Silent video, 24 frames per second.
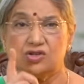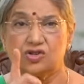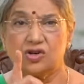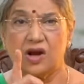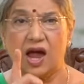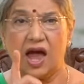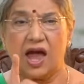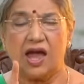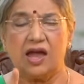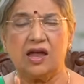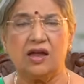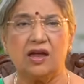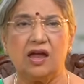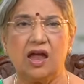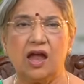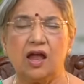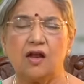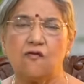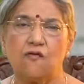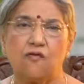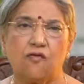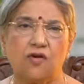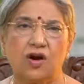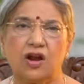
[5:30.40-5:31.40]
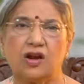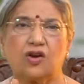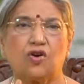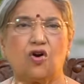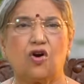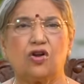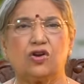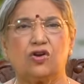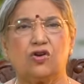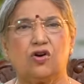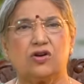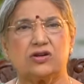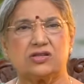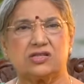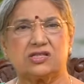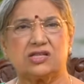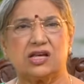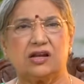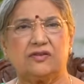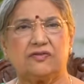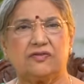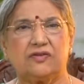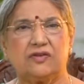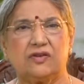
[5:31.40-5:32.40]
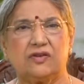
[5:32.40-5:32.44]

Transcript: Try and work on yourself.